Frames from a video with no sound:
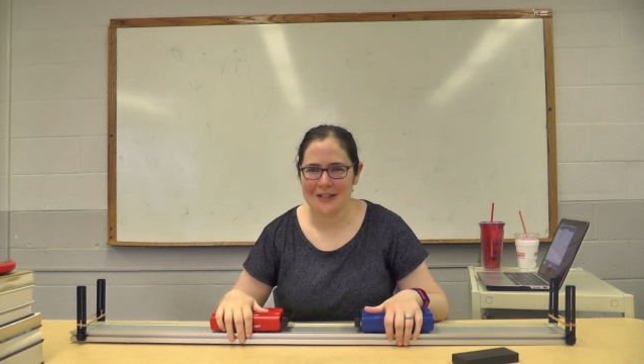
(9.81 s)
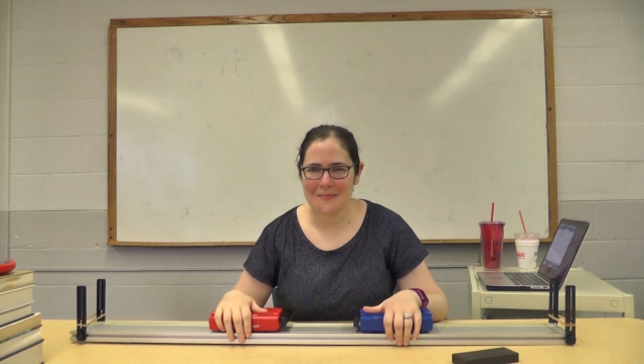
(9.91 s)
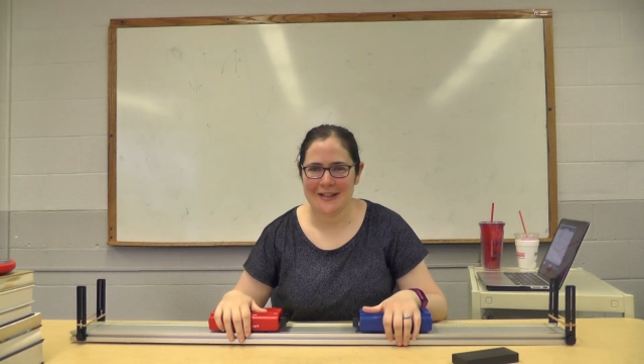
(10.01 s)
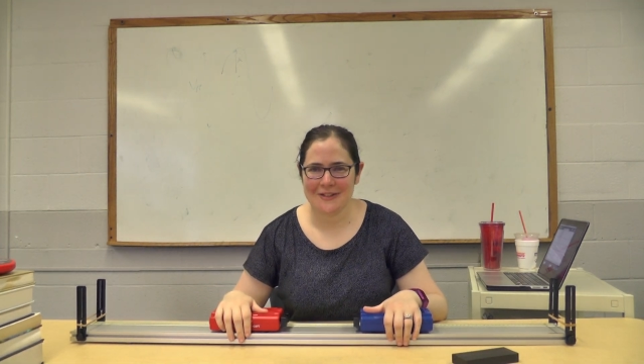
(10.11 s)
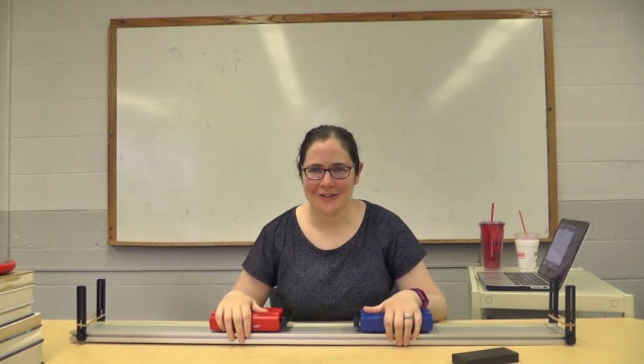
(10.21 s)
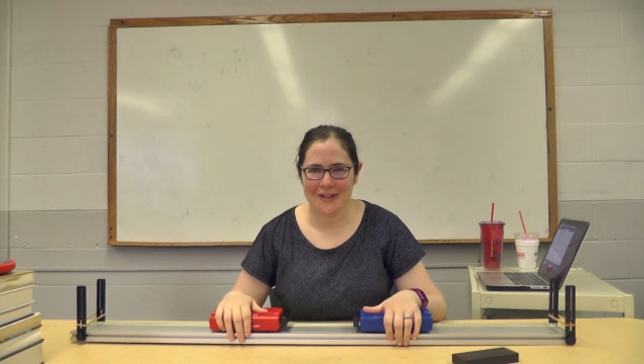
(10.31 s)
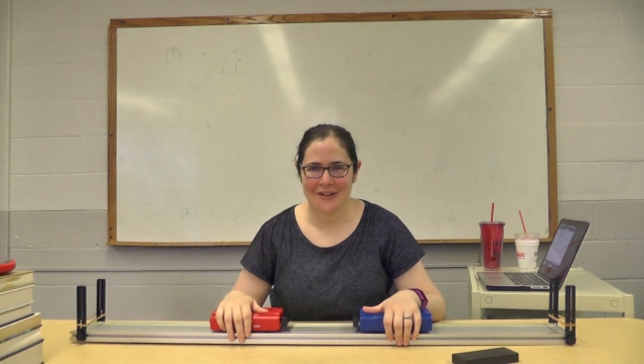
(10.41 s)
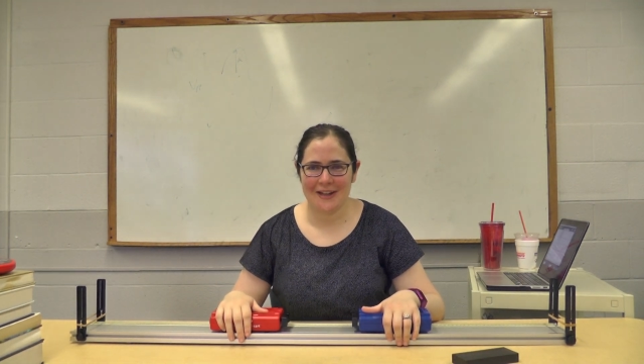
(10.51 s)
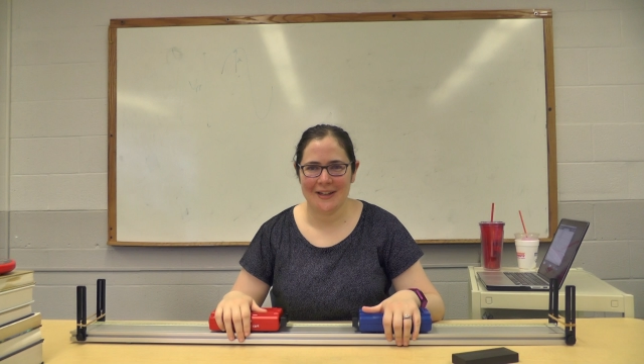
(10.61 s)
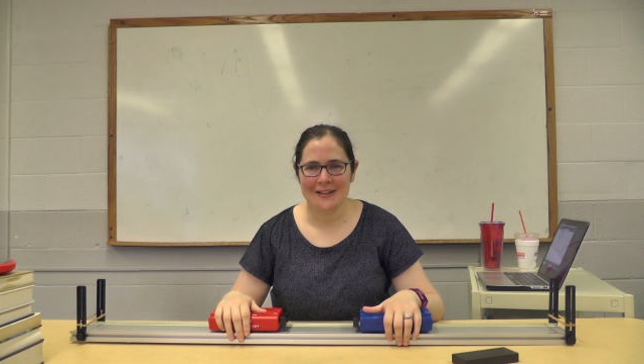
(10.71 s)
Matsuko here
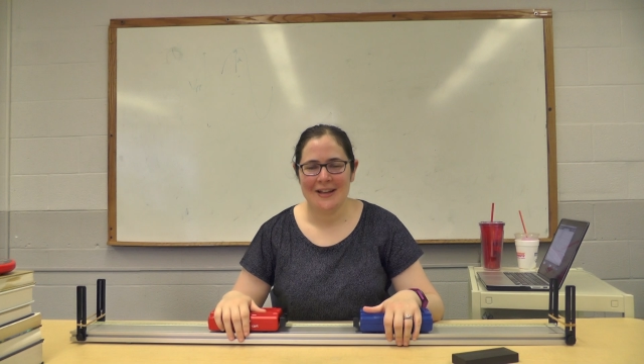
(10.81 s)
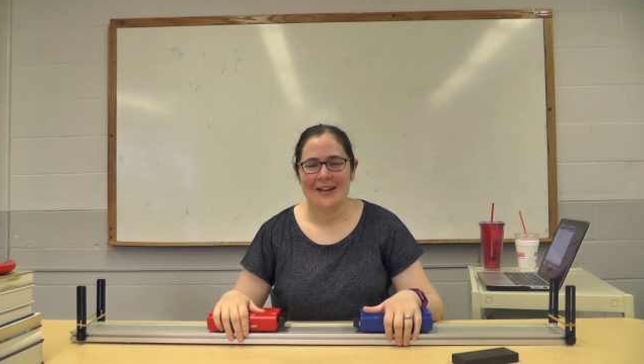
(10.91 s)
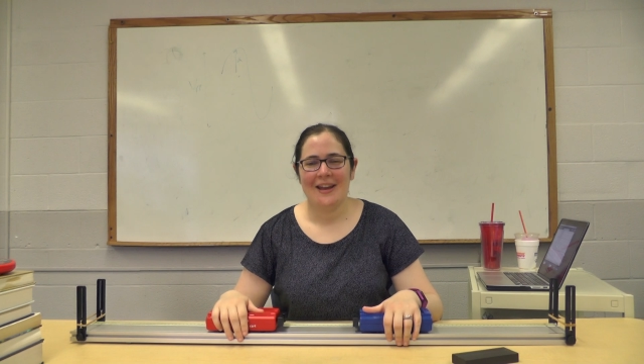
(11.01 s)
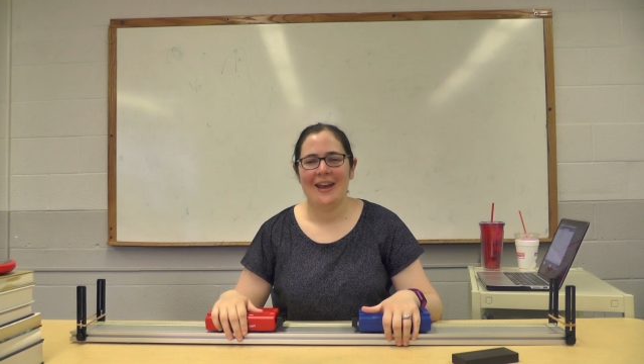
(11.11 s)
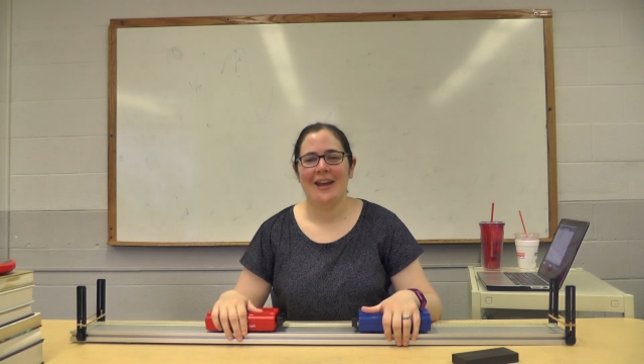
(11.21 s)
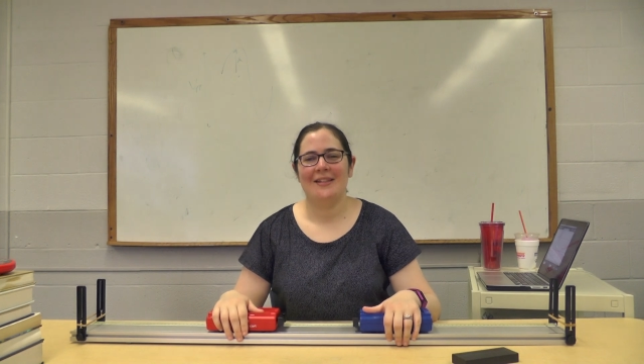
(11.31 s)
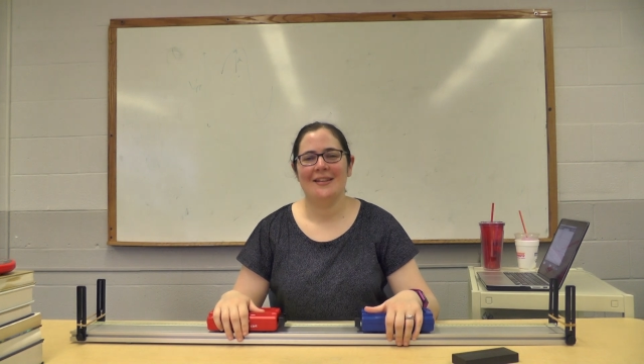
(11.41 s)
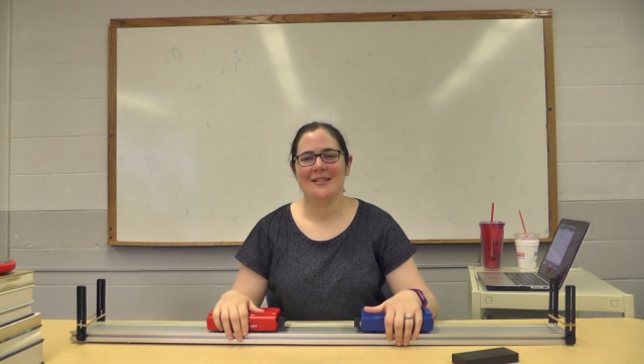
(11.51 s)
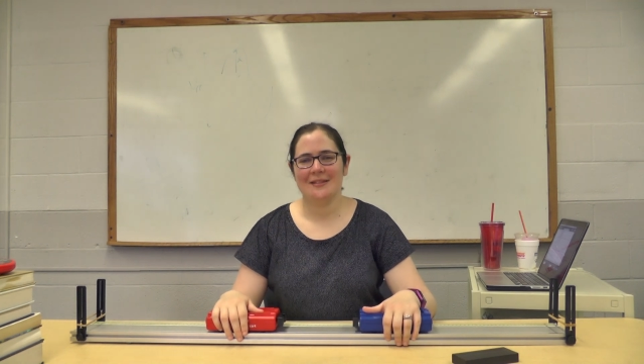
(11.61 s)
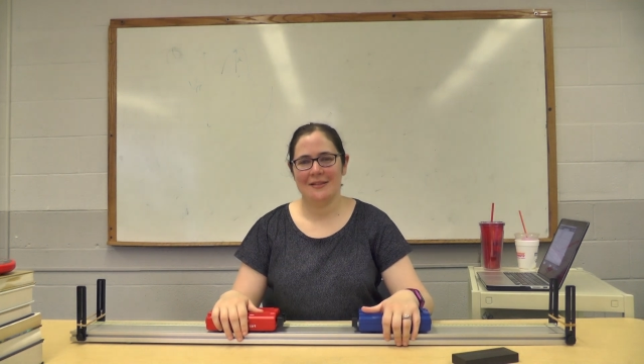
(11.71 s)
again, and
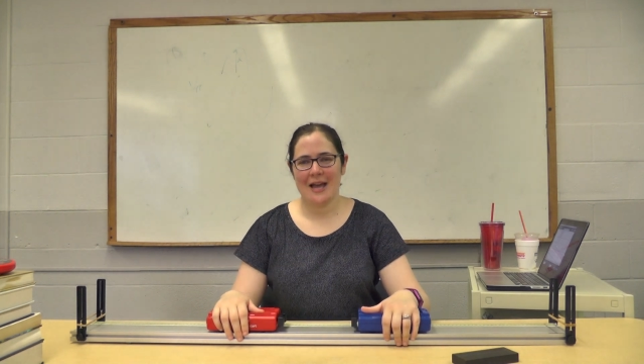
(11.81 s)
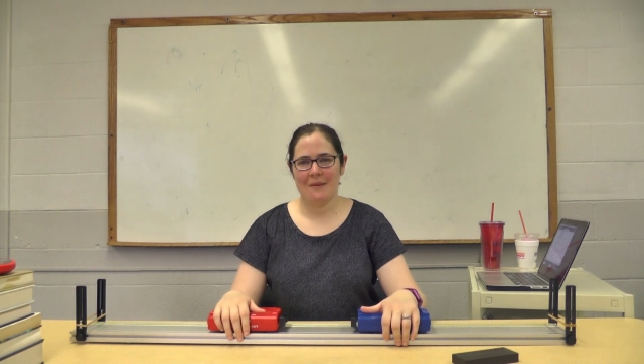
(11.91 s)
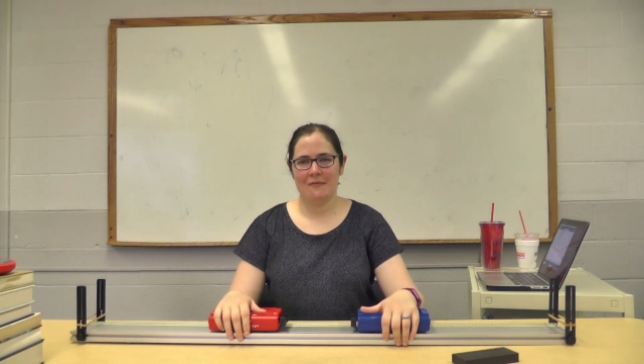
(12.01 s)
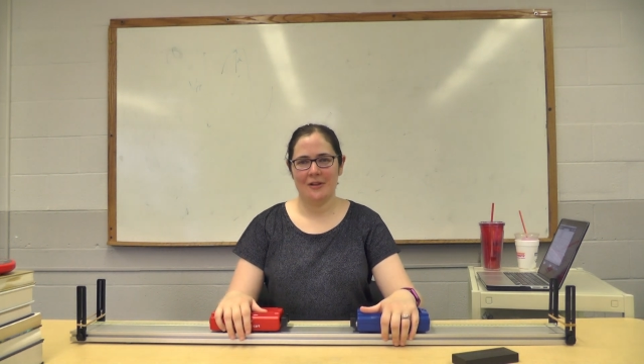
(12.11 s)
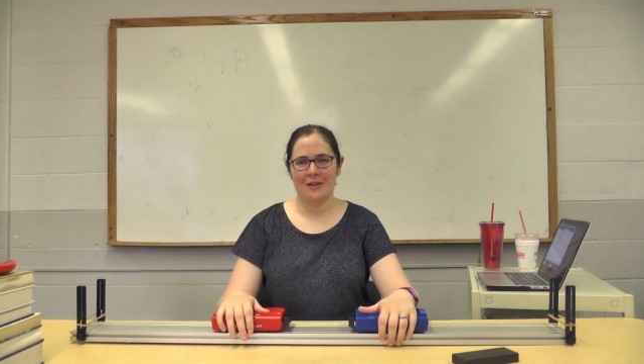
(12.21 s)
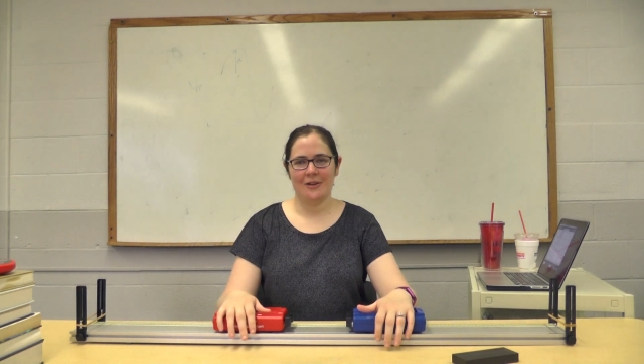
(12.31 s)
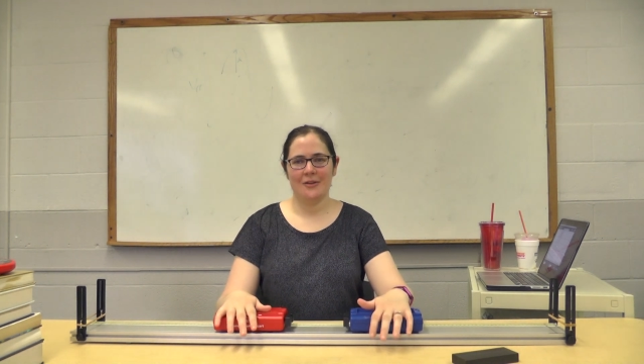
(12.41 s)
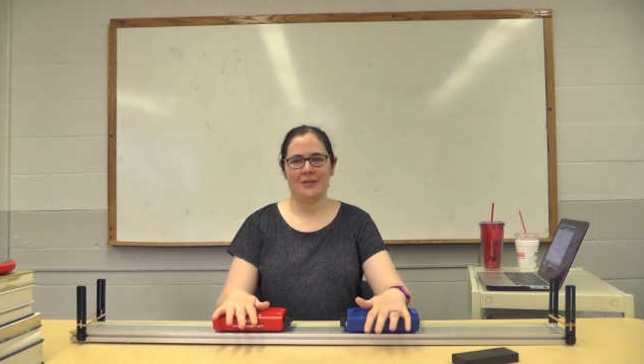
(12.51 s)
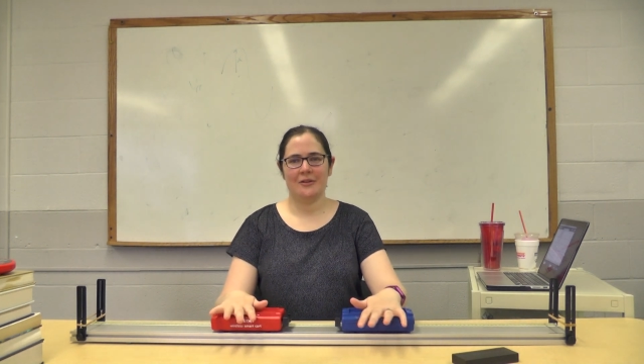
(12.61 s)
this lab video is